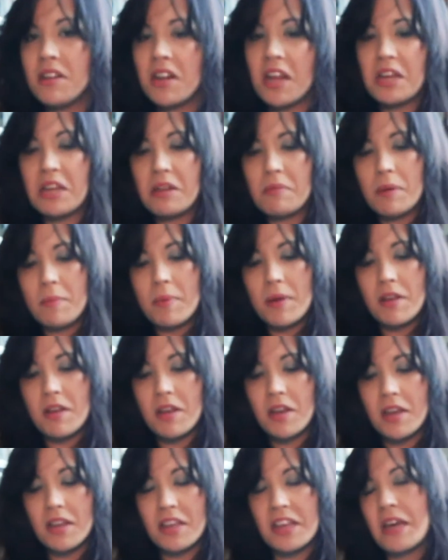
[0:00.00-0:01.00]
like
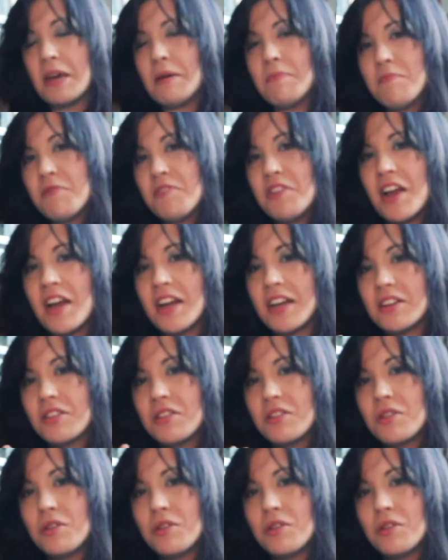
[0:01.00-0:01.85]
maybe Kim reacts